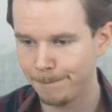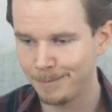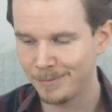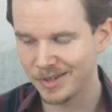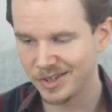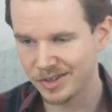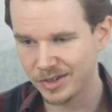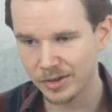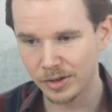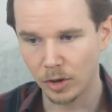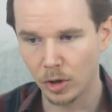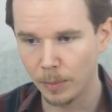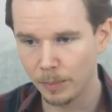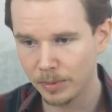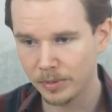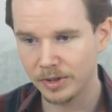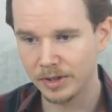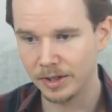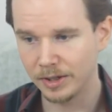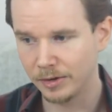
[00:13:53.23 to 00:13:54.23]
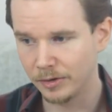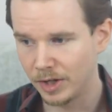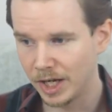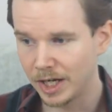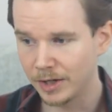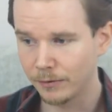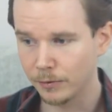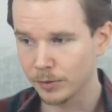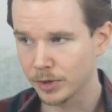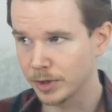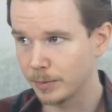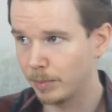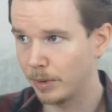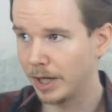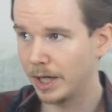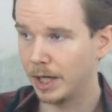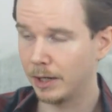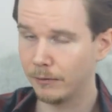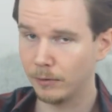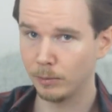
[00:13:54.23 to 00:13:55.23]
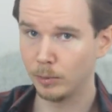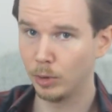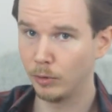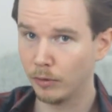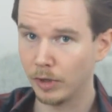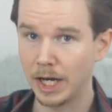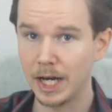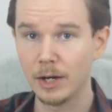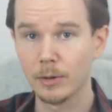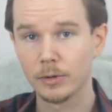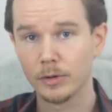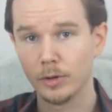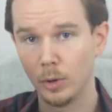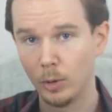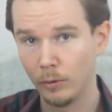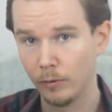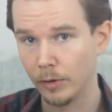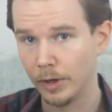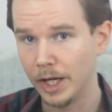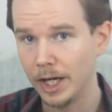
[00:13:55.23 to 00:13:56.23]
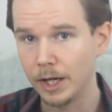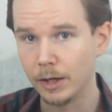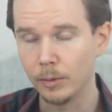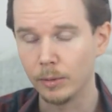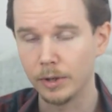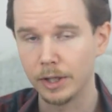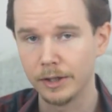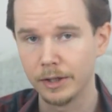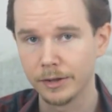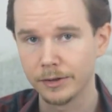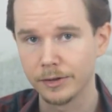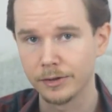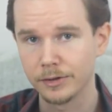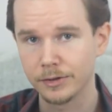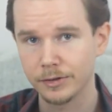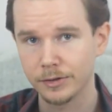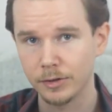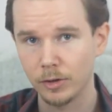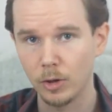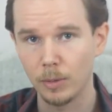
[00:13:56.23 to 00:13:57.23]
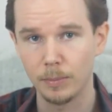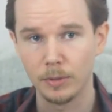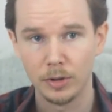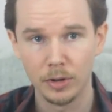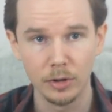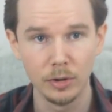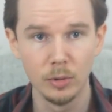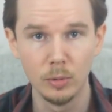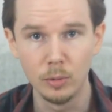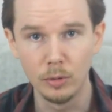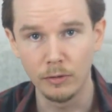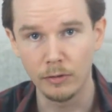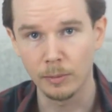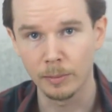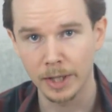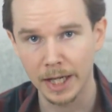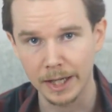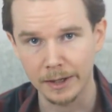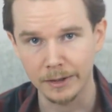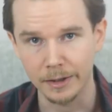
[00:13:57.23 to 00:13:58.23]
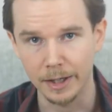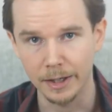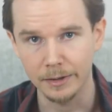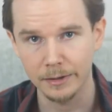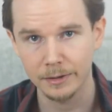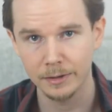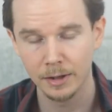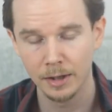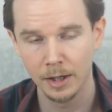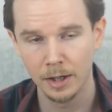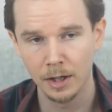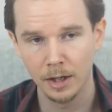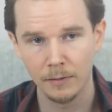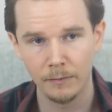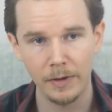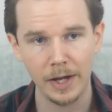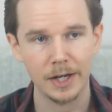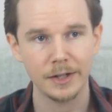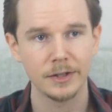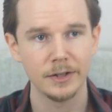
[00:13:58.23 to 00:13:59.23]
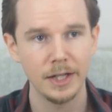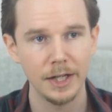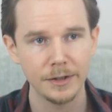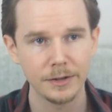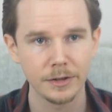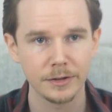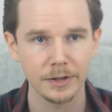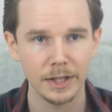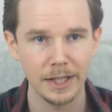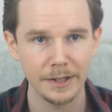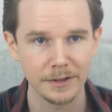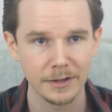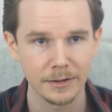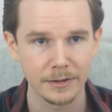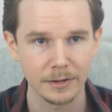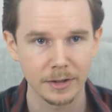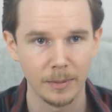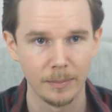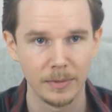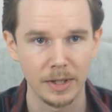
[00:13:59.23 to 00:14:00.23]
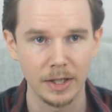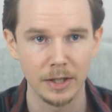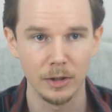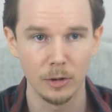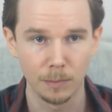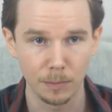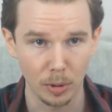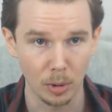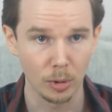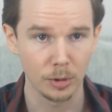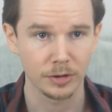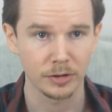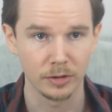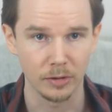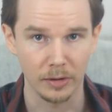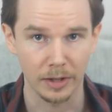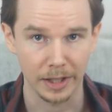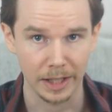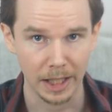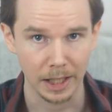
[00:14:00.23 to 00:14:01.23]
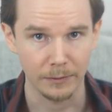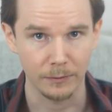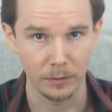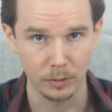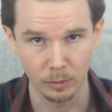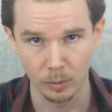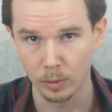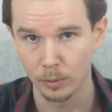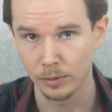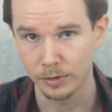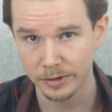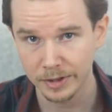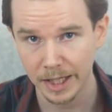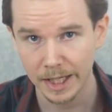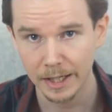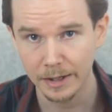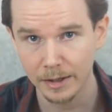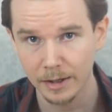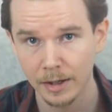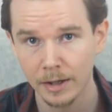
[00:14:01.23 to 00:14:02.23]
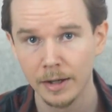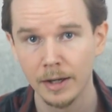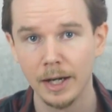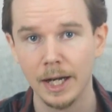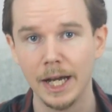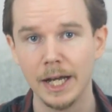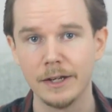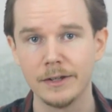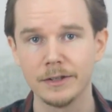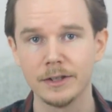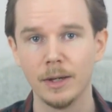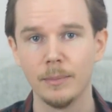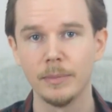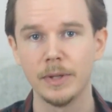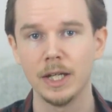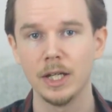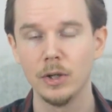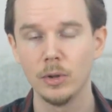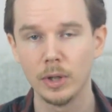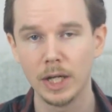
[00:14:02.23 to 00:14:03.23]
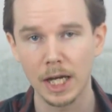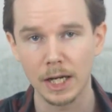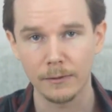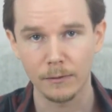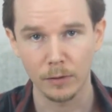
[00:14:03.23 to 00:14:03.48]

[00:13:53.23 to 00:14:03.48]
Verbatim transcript: stop the thing from spreading from over here to over here. It doesn't stop you from getting it. Vaccinations isn't something you personally get for your own sake. It's something you get